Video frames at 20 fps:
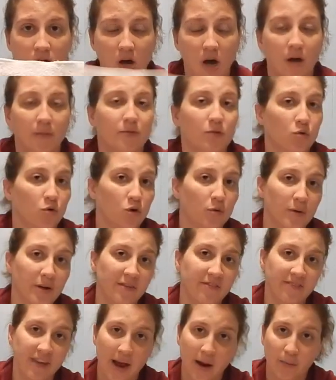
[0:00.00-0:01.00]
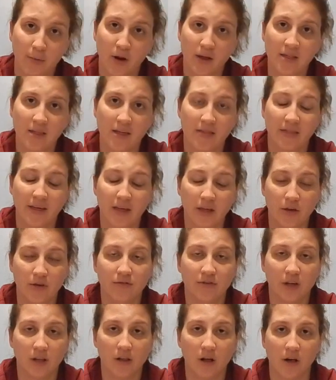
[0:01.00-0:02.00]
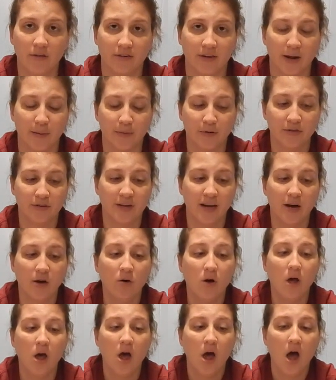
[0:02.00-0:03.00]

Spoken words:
absorbent fabric that they use in cloth diapers now.